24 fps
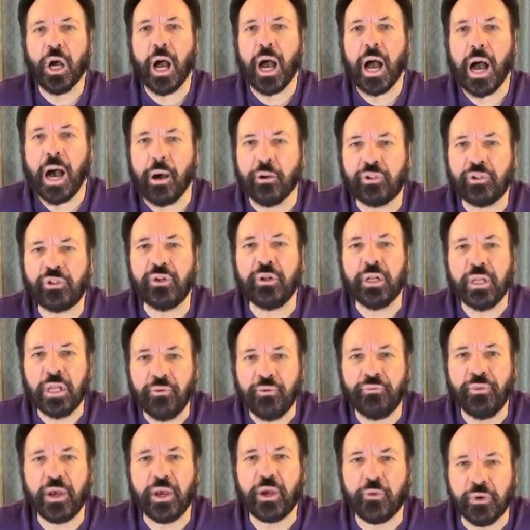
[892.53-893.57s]
how to
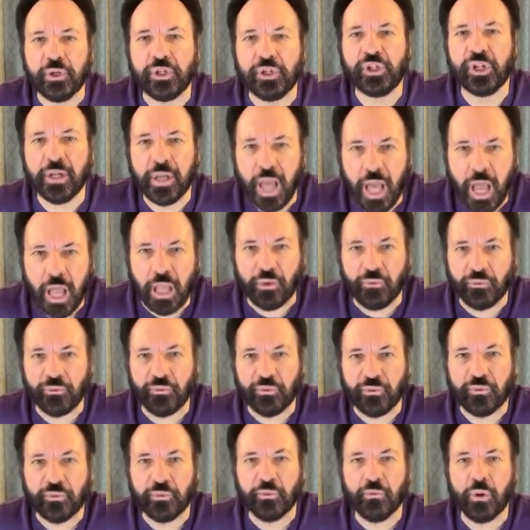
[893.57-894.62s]
live the Christian
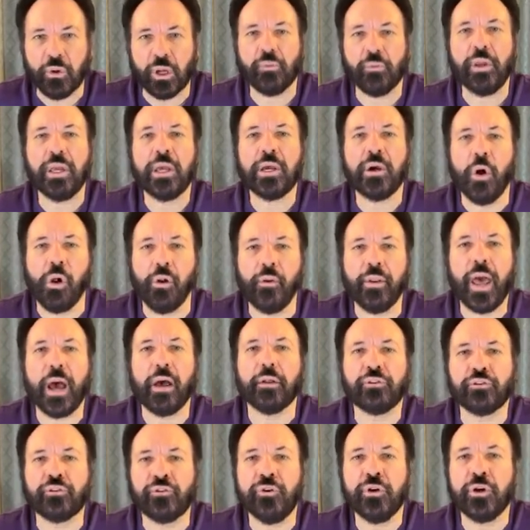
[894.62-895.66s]
life, what we call
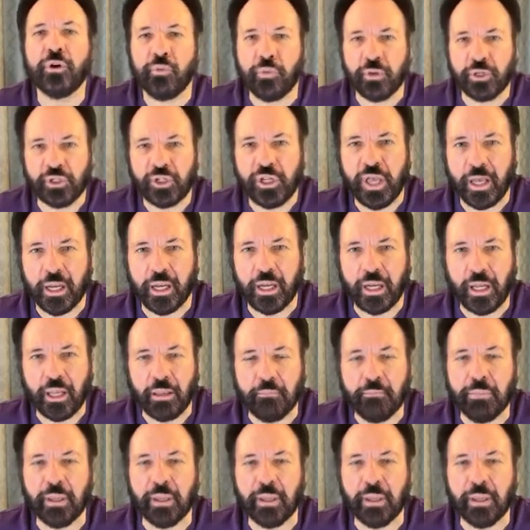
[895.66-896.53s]
now true Christianity.